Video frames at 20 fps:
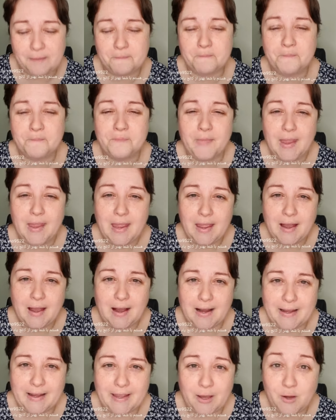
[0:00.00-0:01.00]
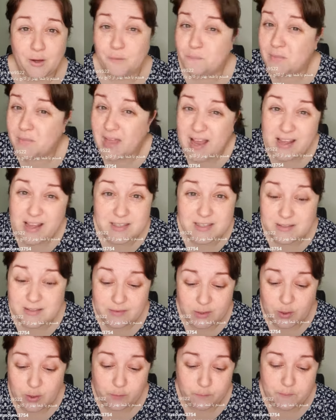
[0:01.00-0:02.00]
I hope that you've
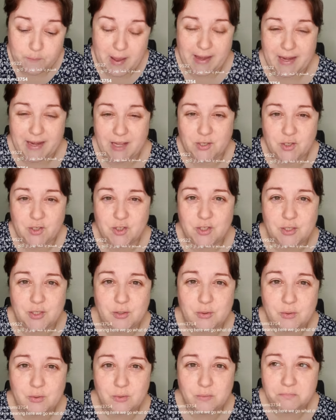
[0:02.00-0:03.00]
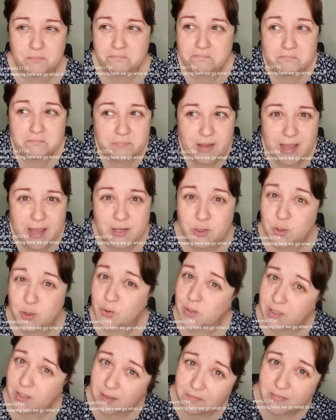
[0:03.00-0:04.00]
managed to enjoy this
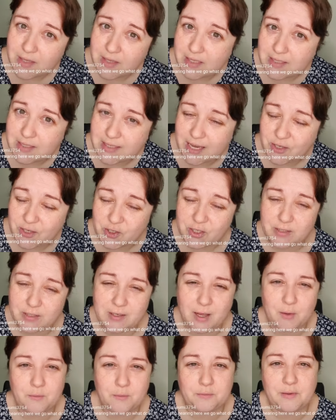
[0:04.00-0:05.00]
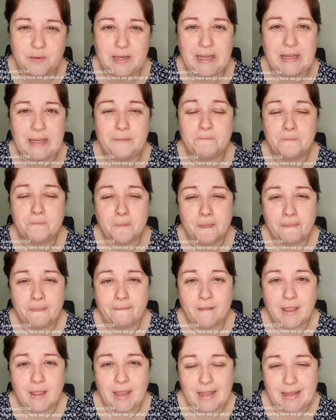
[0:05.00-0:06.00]
session, hopefully,
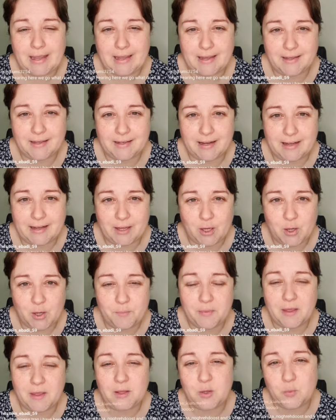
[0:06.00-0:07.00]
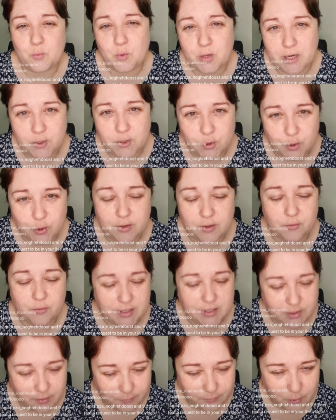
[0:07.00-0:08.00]
and I hope that you all enjoy the rest of
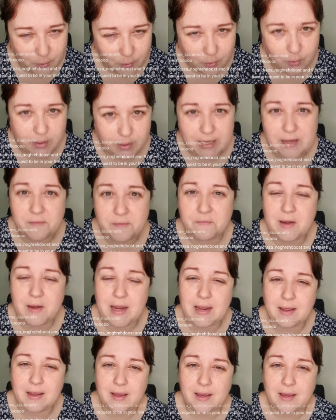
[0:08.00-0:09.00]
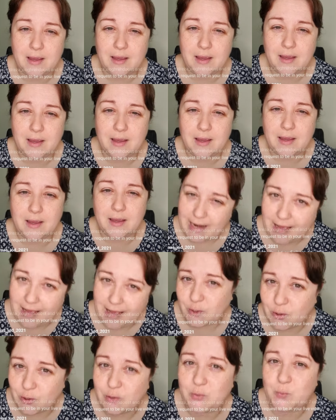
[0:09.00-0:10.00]
your evening. Have a good week
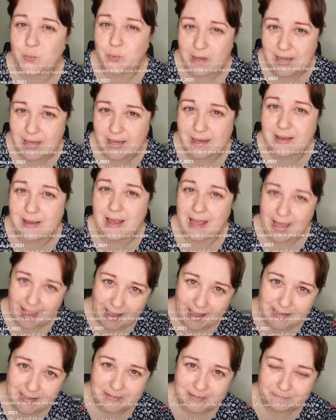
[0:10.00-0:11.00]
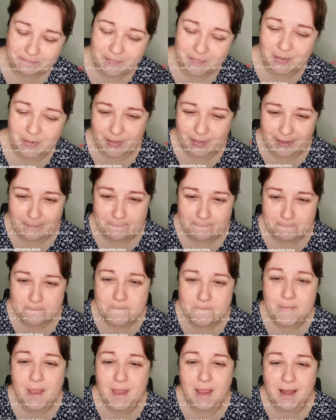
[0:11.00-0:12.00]
ahead. Okay, I hope to see you
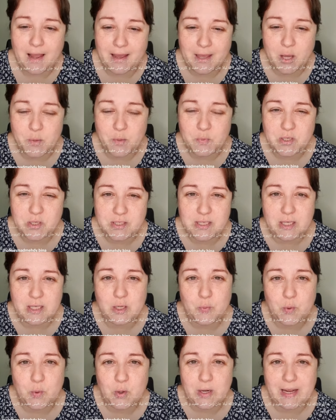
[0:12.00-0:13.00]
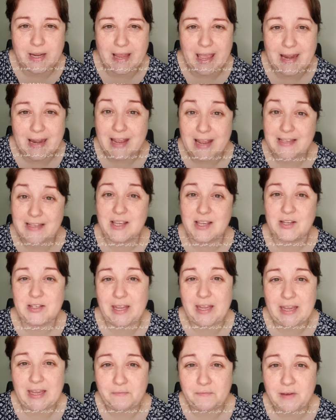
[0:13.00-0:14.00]
all again next Sunday evening. Take
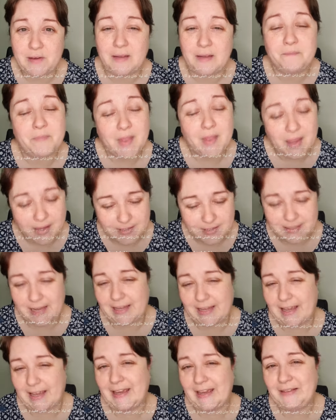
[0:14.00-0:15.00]
care. Good night.